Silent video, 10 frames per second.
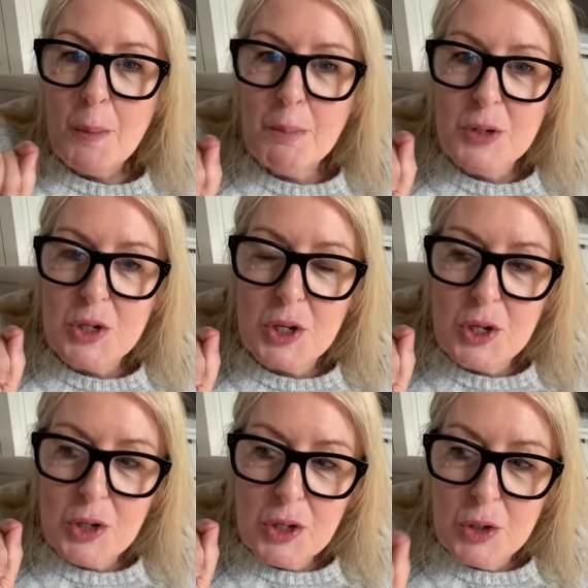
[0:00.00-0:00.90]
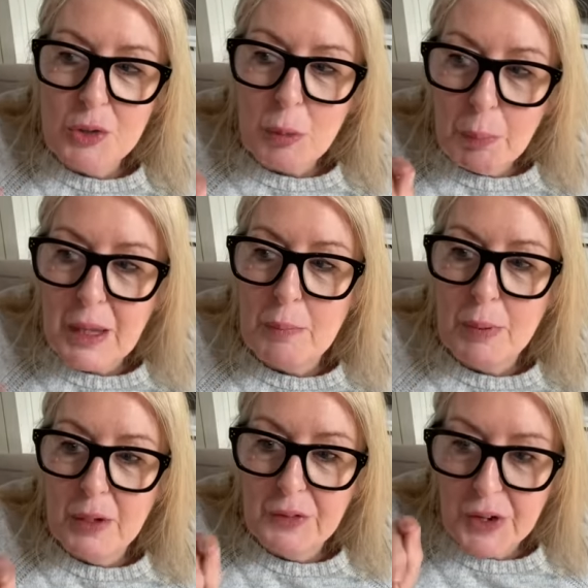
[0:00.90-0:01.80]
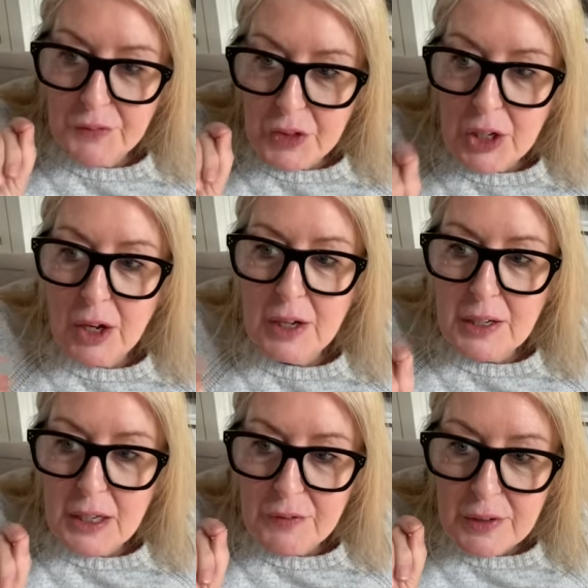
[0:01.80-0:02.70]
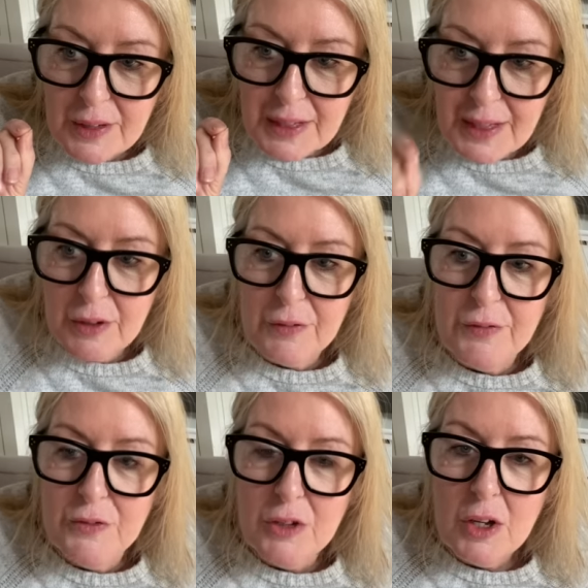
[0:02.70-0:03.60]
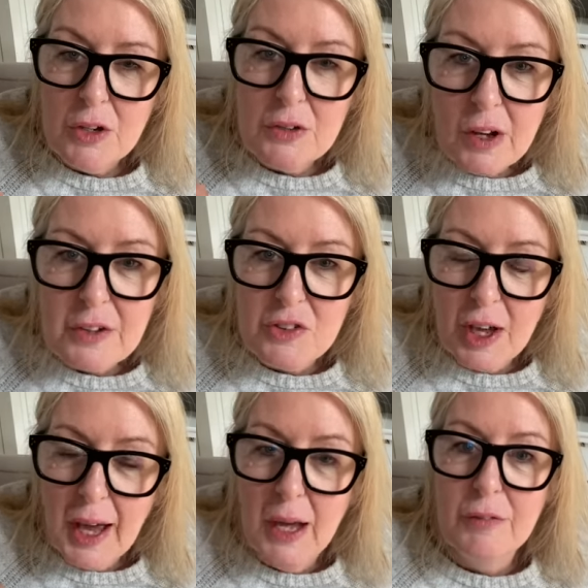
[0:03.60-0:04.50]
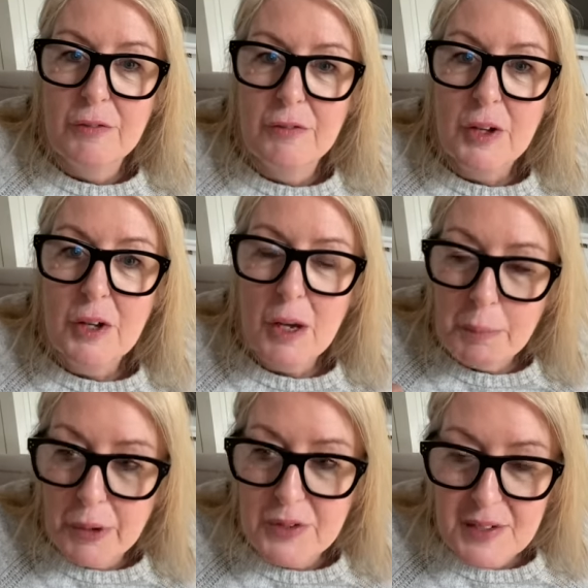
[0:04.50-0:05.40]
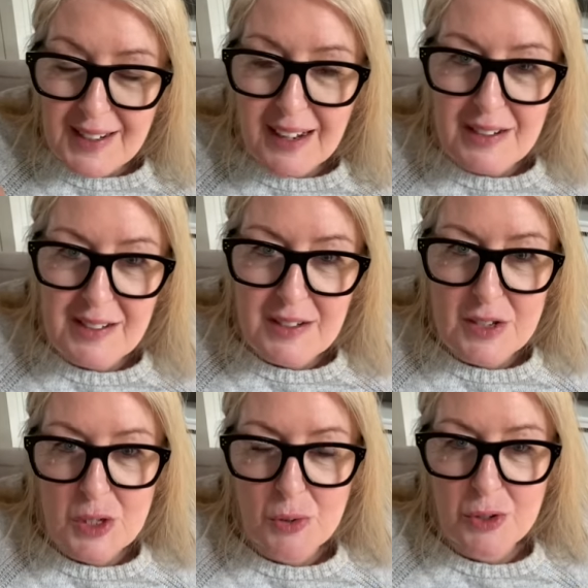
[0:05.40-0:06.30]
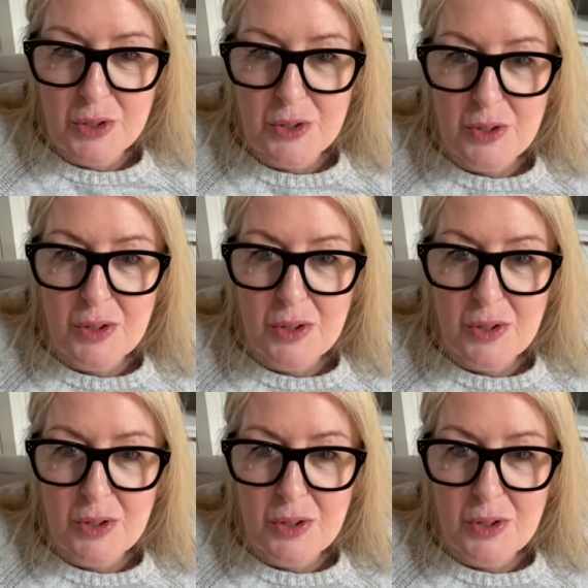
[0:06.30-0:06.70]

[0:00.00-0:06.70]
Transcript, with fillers: But you're the people that have the God-given gift not to have a personality disorder.